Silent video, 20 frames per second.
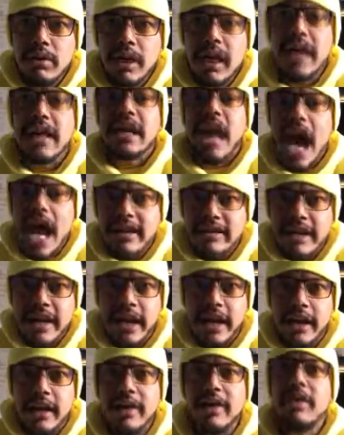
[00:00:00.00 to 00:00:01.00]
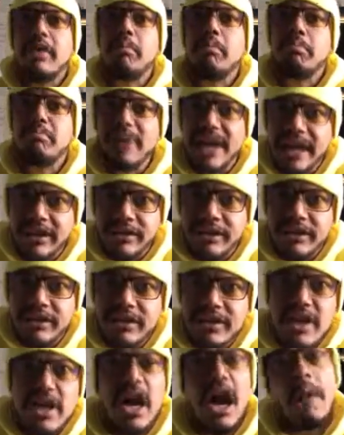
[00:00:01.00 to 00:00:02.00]
Hecate,
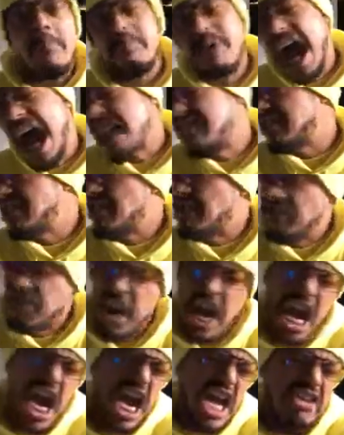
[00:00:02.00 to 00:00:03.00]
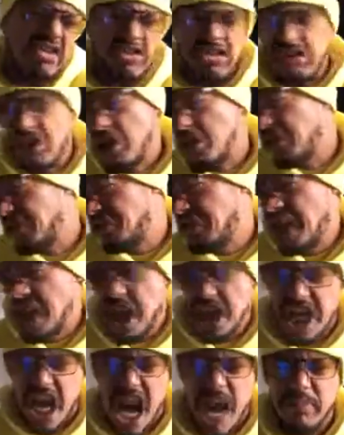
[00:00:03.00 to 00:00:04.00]
bitch. A Pasiphae,
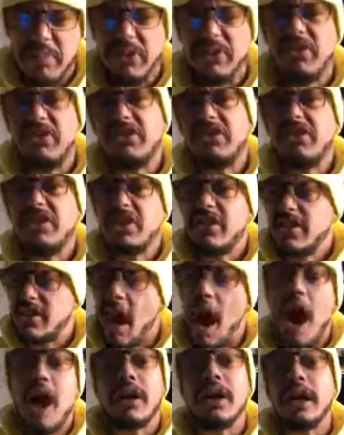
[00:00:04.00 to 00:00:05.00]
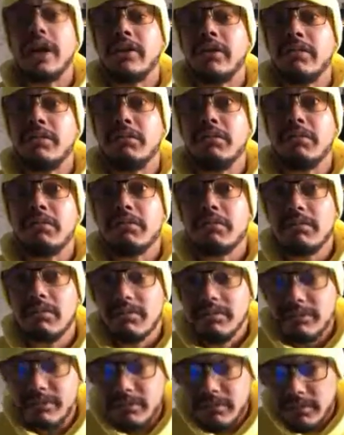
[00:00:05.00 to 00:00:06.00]
Circe type of harlot.
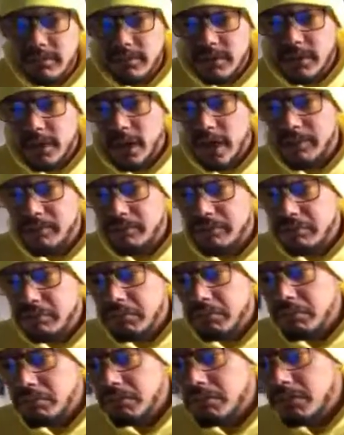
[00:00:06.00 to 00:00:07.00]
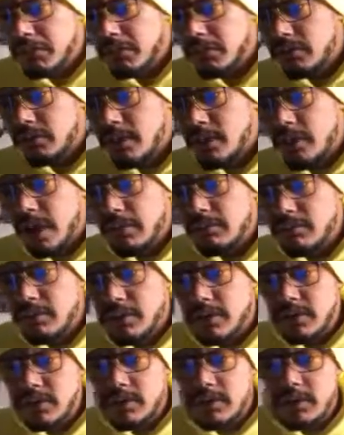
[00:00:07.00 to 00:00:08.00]
Okay. So anyway,
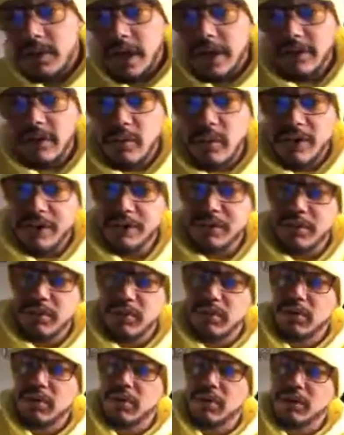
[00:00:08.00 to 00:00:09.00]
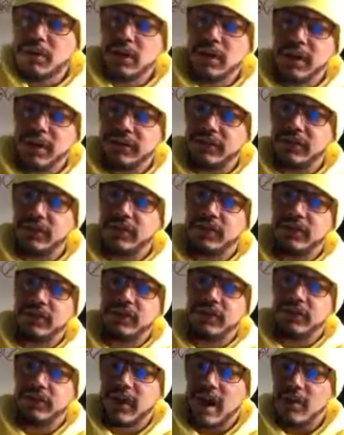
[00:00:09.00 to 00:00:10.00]
as I went through the list,
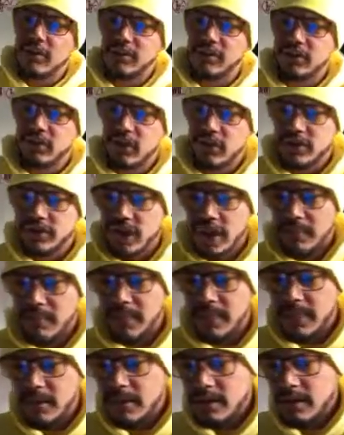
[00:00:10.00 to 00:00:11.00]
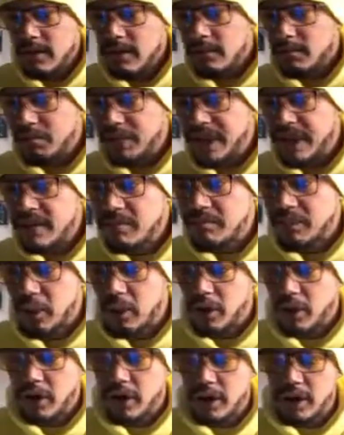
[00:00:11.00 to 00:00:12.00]
this is how it scores up. Being
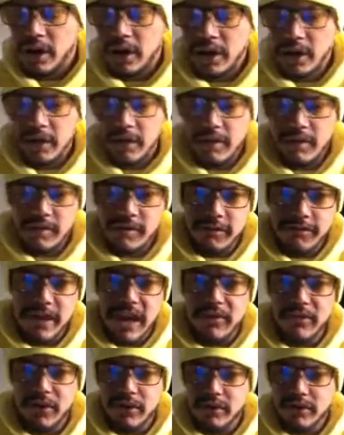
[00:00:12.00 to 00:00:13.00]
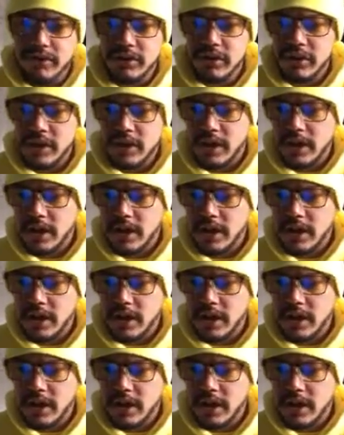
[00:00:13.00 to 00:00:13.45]
poor favors